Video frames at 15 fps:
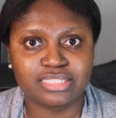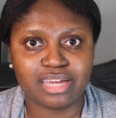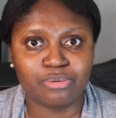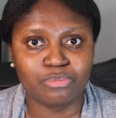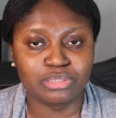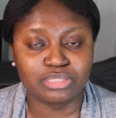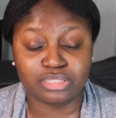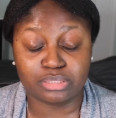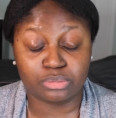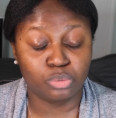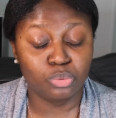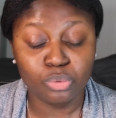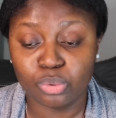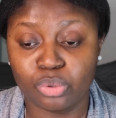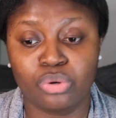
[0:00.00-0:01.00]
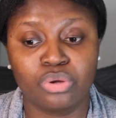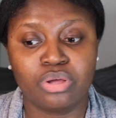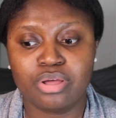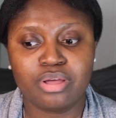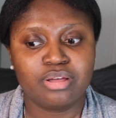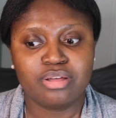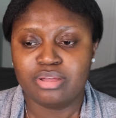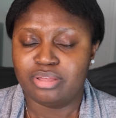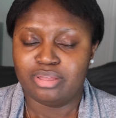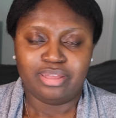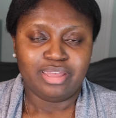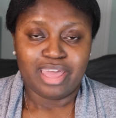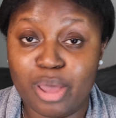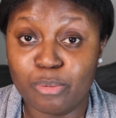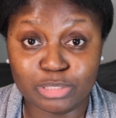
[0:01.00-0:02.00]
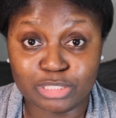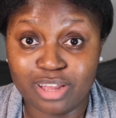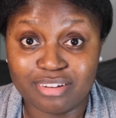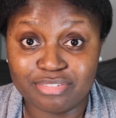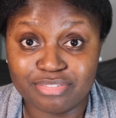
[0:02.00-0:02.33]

It was not